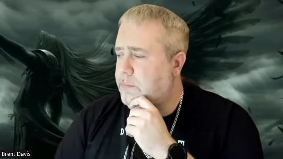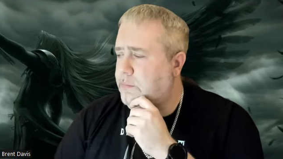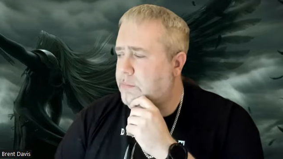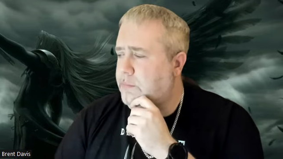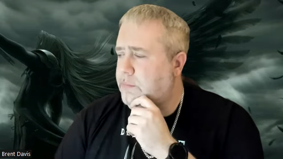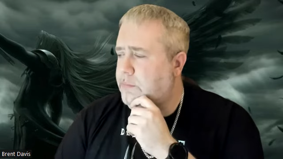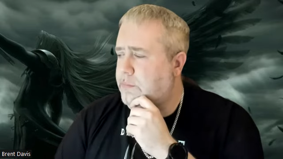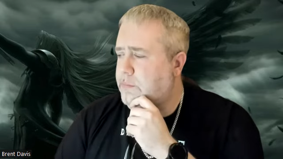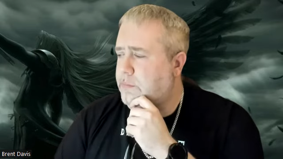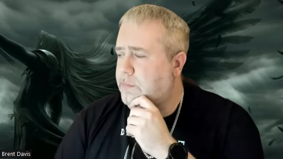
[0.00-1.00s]

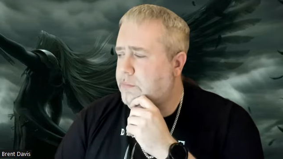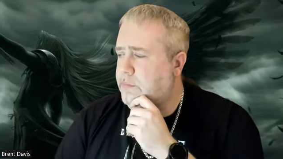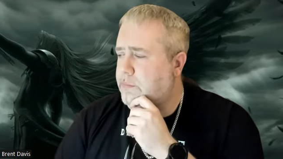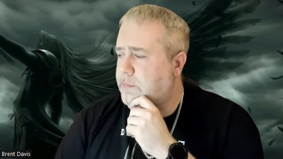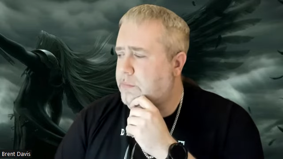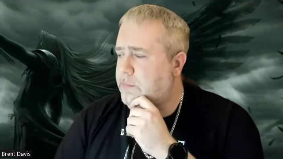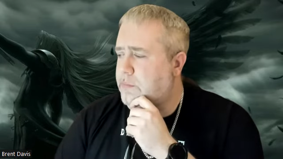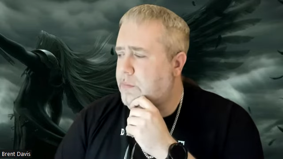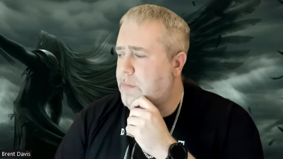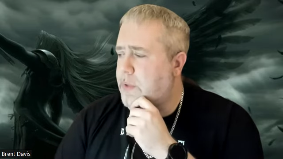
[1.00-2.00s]

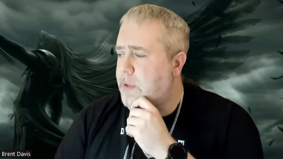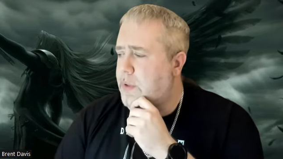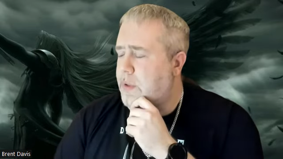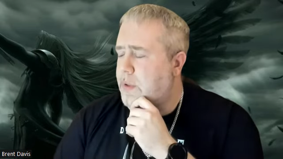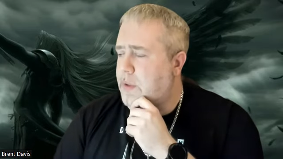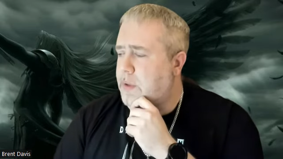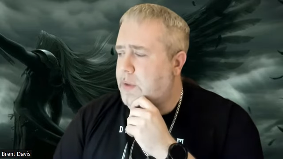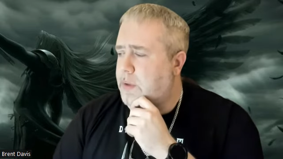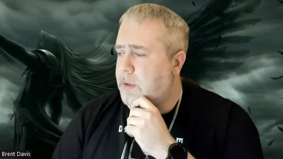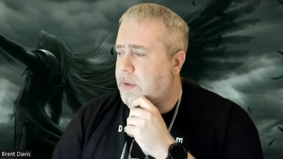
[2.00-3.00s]

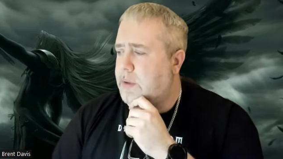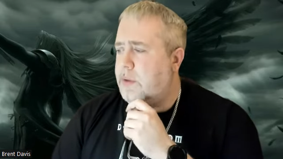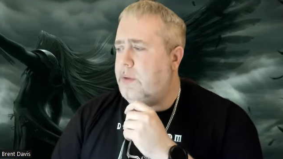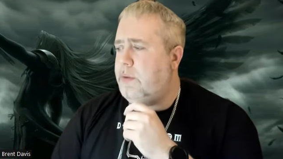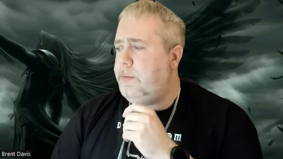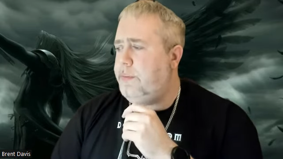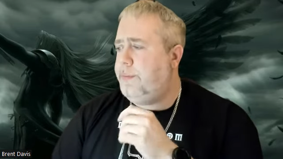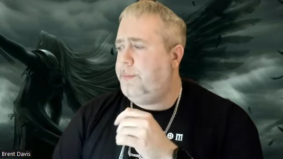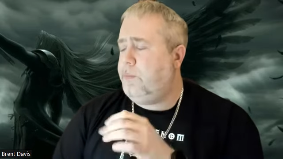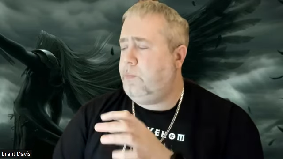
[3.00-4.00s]

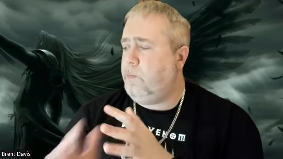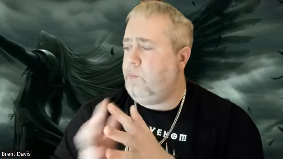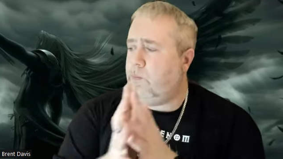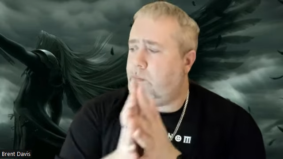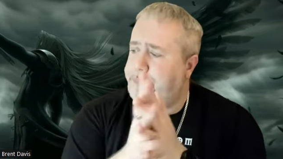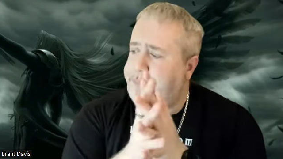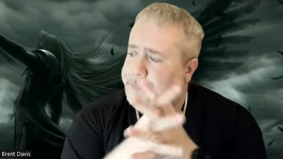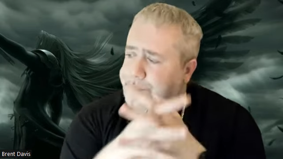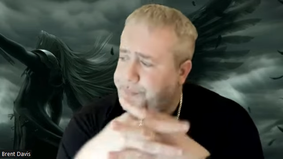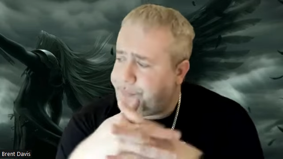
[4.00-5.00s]

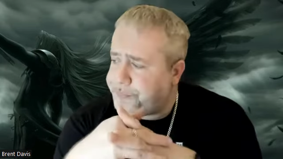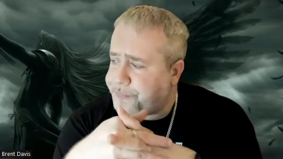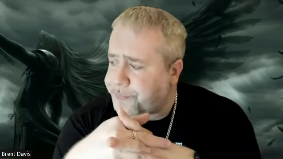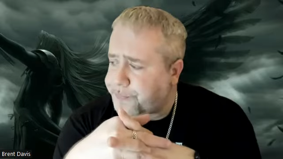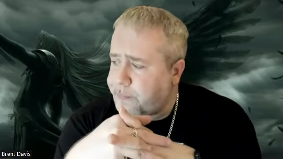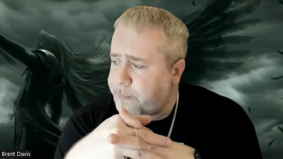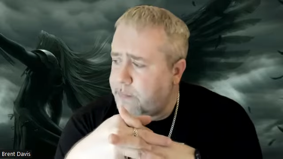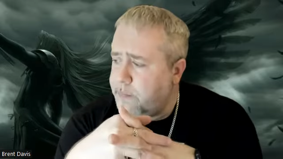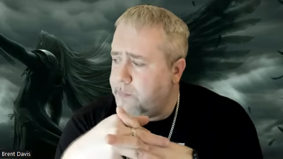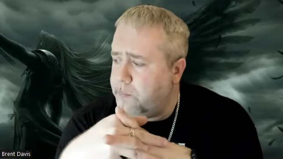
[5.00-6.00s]

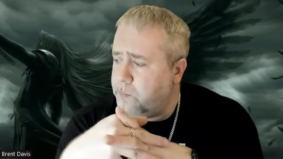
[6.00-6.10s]
No one is speaking in this clip.